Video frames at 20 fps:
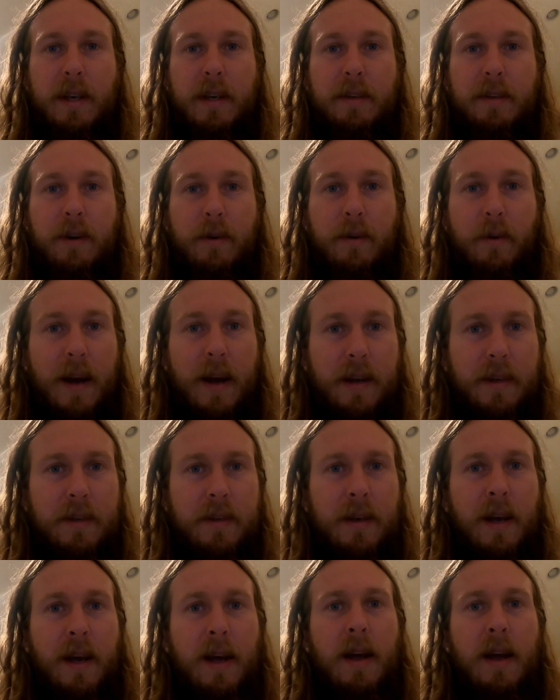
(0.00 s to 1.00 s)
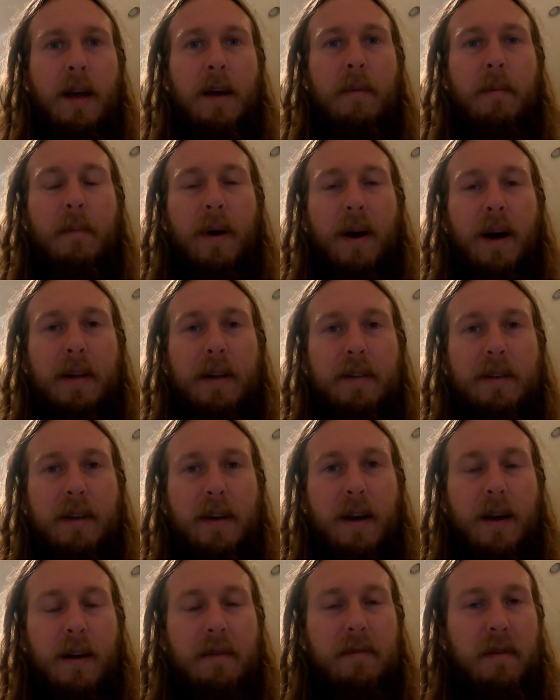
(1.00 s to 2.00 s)
is correct, but
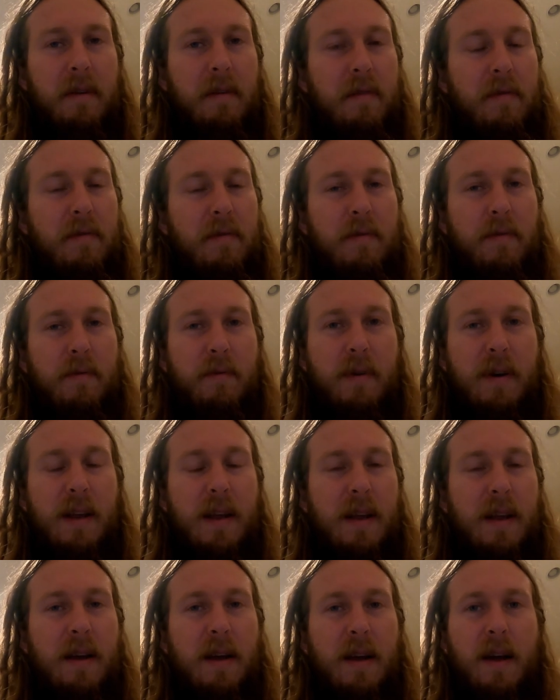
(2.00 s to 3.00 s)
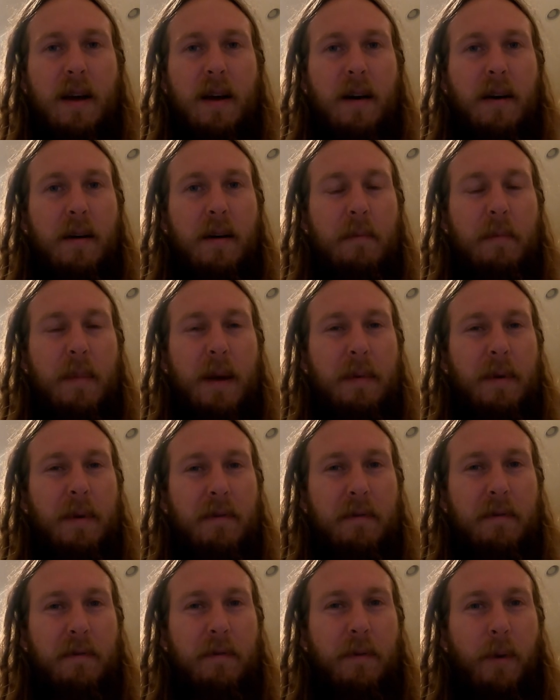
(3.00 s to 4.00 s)
the three, maybe
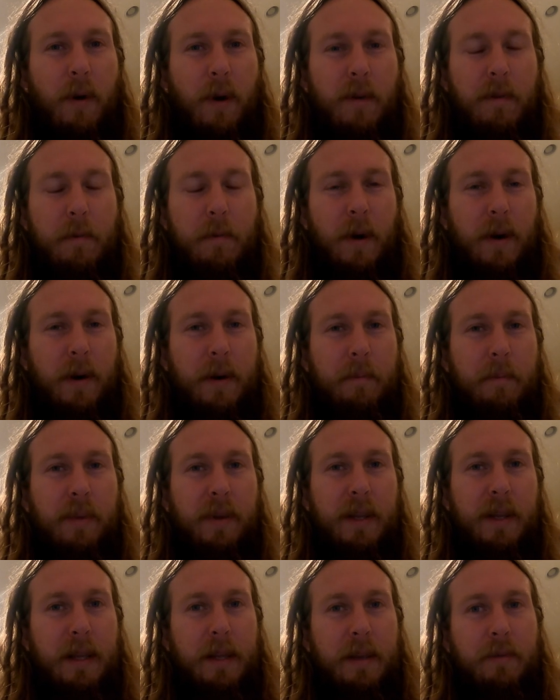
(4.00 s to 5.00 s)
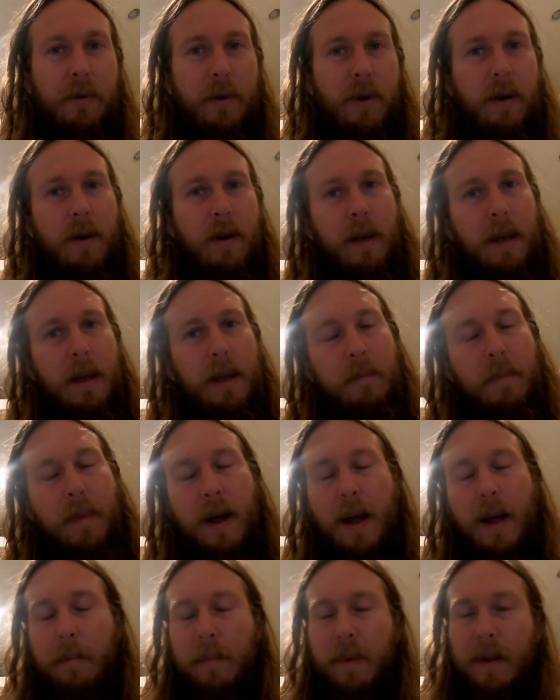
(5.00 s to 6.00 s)
even four of them are completely wrong in
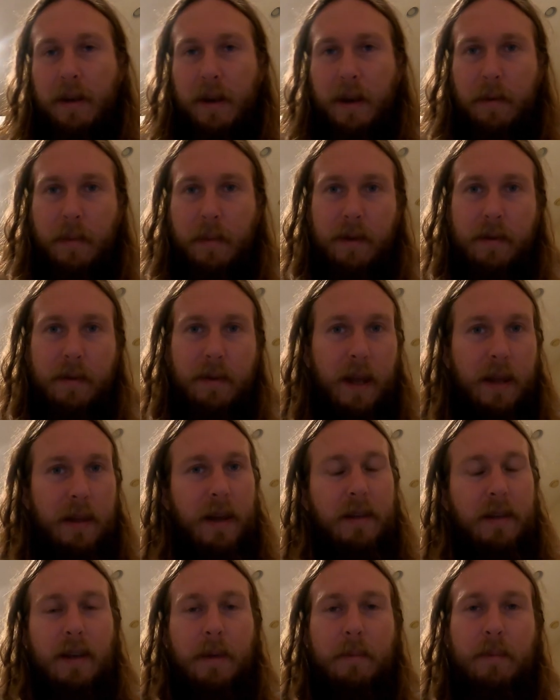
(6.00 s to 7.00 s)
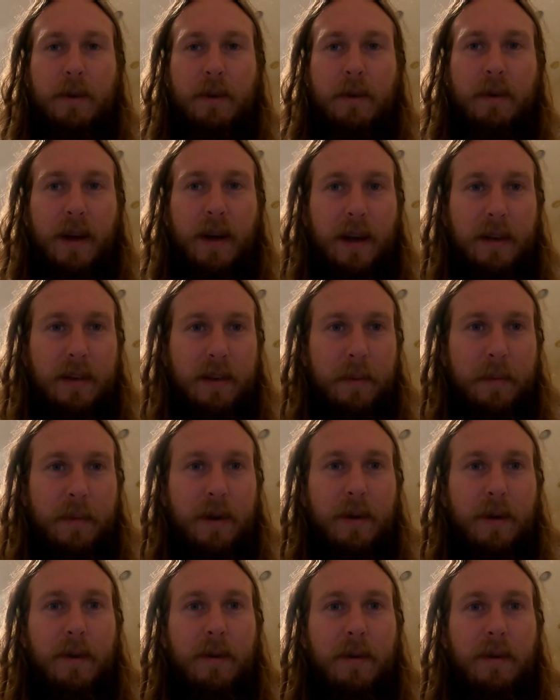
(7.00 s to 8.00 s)
my opinion, but that's up to you guys. Let me
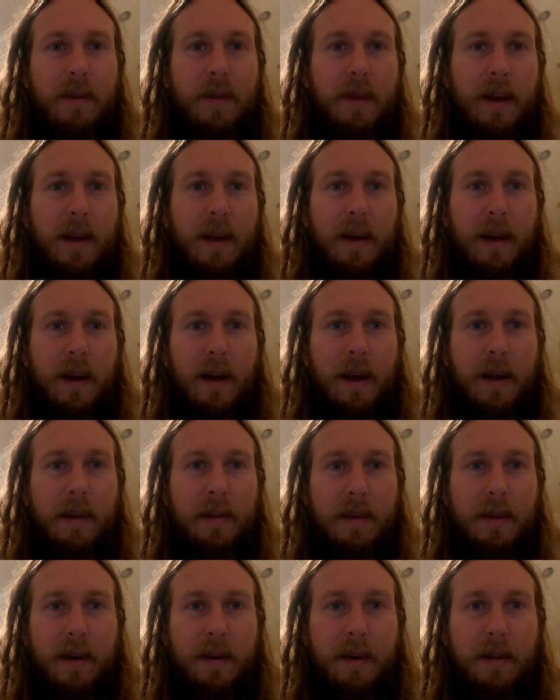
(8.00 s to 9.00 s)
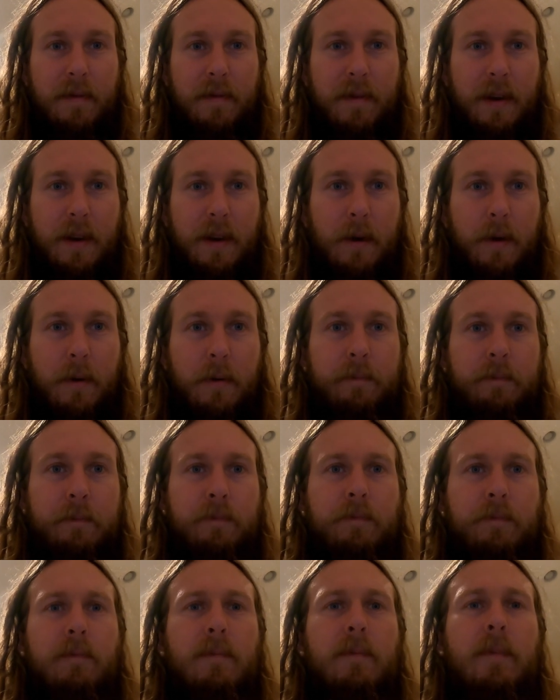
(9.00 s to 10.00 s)
know what you think at the end of the video.
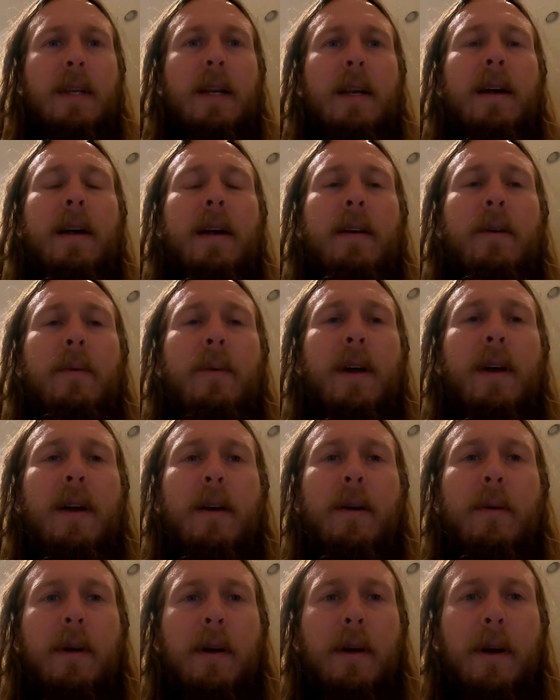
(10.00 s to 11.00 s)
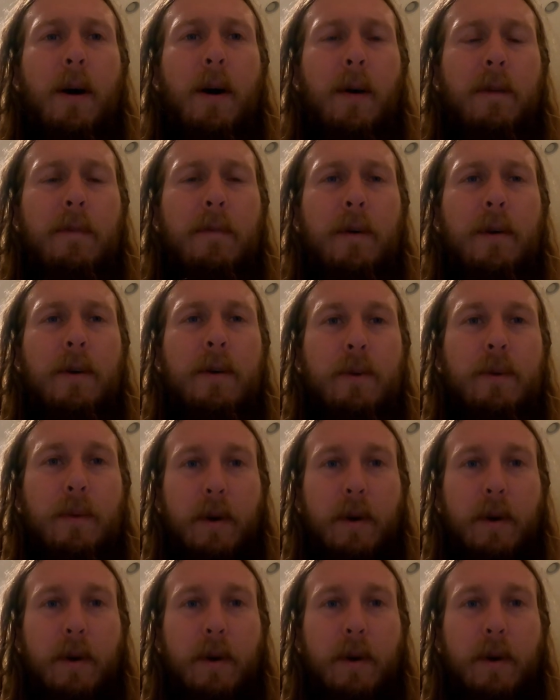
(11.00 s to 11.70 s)
Anyway, here we go. First